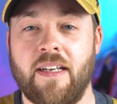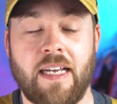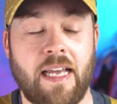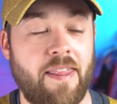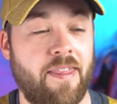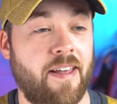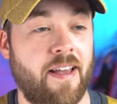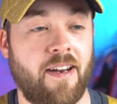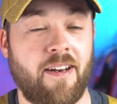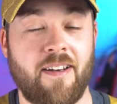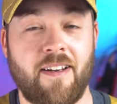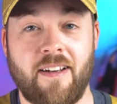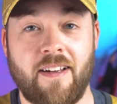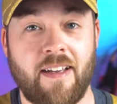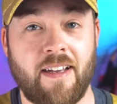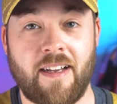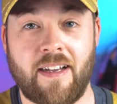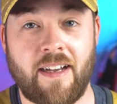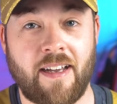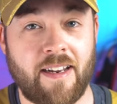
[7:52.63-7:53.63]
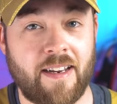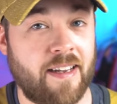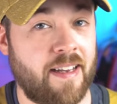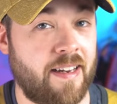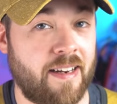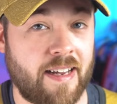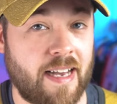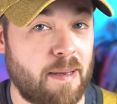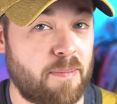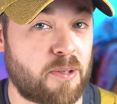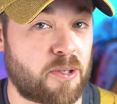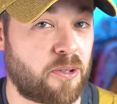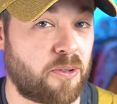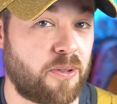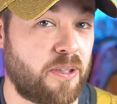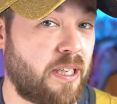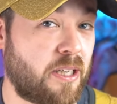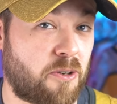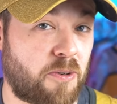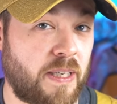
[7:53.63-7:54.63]
and then an
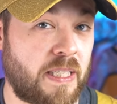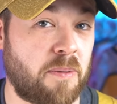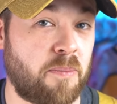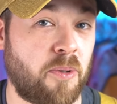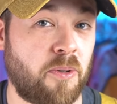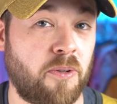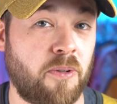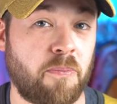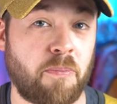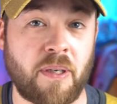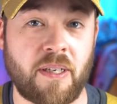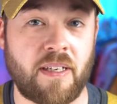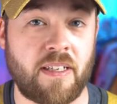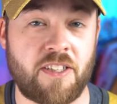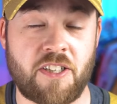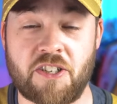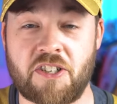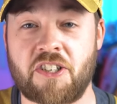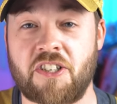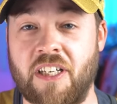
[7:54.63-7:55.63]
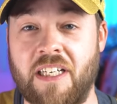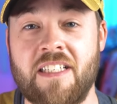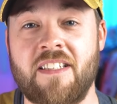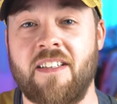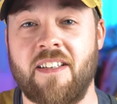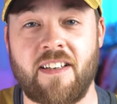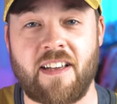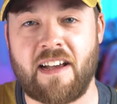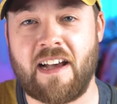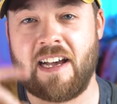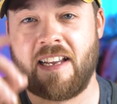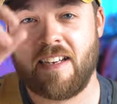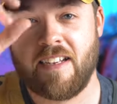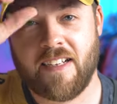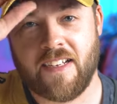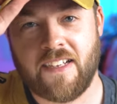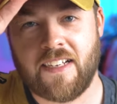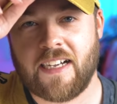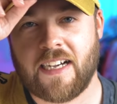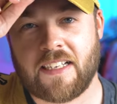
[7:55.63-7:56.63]
absolutely incredible but disgusting hat
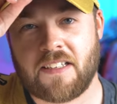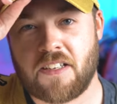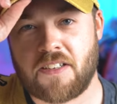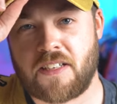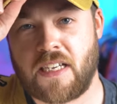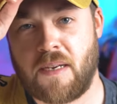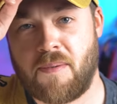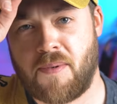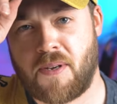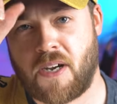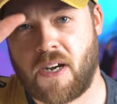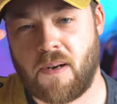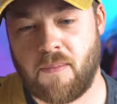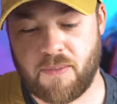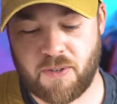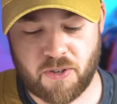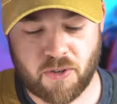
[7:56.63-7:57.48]
at the same time.